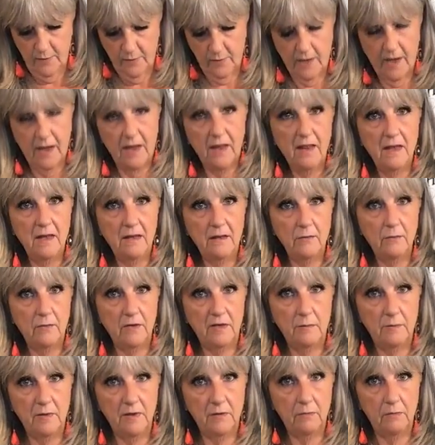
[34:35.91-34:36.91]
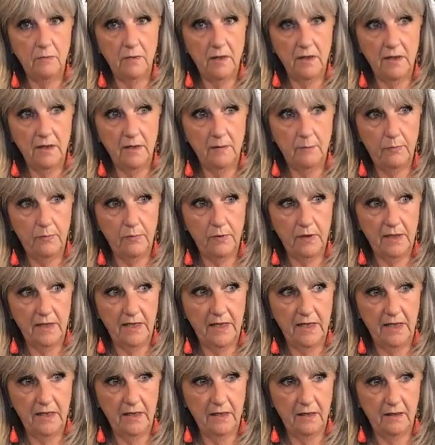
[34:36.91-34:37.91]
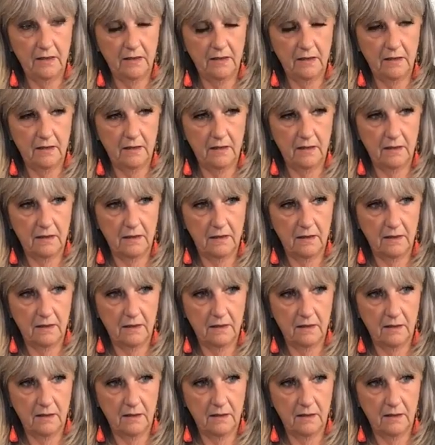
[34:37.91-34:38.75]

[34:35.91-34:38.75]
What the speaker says: this camel color would be really pretty.